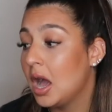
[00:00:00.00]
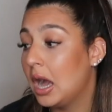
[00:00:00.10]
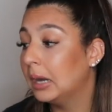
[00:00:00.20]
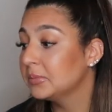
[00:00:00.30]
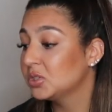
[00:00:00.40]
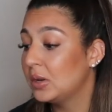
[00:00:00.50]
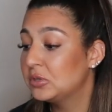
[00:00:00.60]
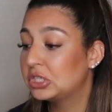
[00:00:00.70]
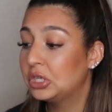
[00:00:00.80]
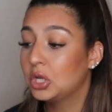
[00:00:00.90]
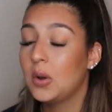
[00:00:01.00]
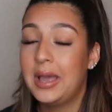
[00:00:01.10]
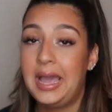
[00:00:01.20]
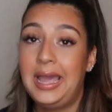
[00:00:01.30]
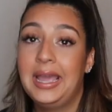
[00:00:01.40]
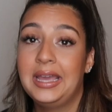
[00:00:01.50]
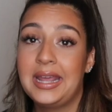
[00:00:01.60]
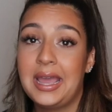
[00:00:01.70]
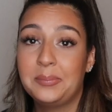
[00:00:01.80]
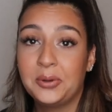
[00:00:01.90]
So I'm just gonna go ahead
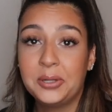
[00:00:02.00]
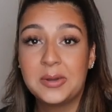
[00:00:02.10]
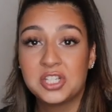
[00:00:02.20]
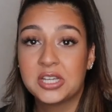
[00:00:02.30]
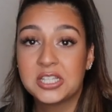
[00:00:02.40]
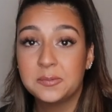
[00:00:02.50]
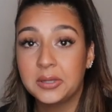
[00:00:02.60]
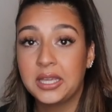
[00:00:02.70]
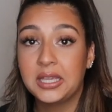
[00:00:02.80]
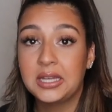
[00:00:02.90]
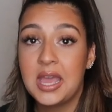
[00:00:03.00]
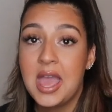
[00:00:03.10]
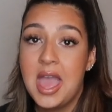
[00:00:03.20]
and pretty much explain